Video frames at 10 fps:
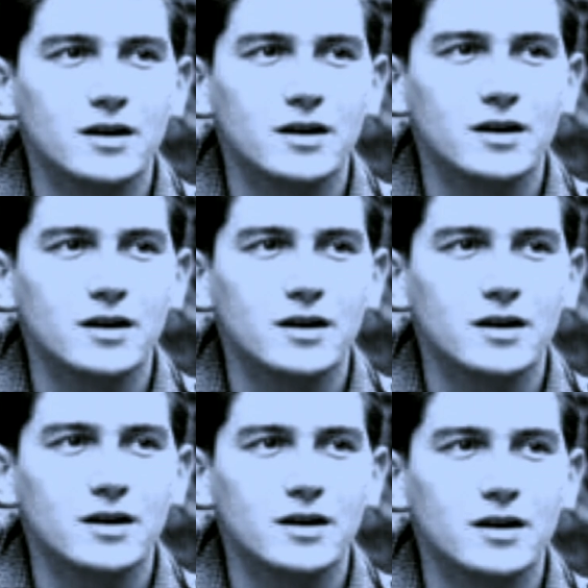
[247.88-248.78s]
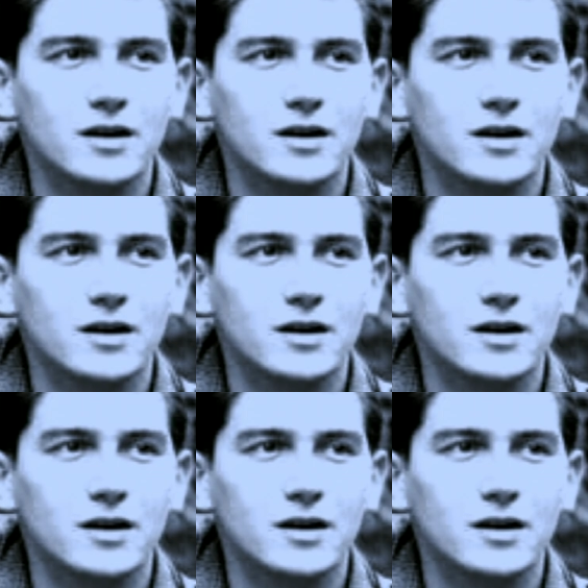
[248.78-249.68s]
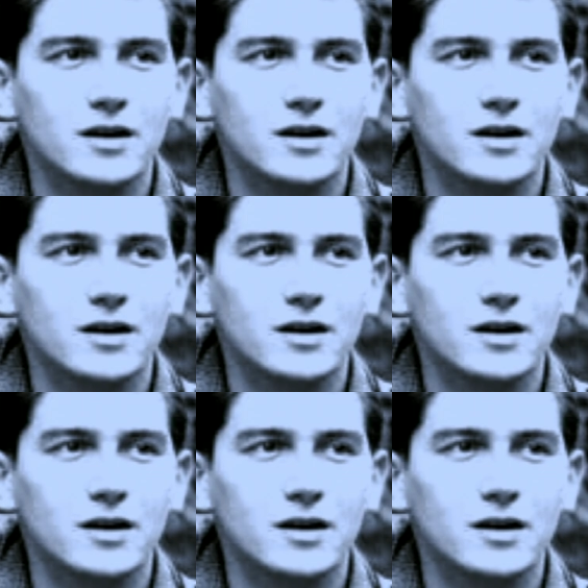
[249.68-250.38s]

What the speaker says: No one is speaking in this clip.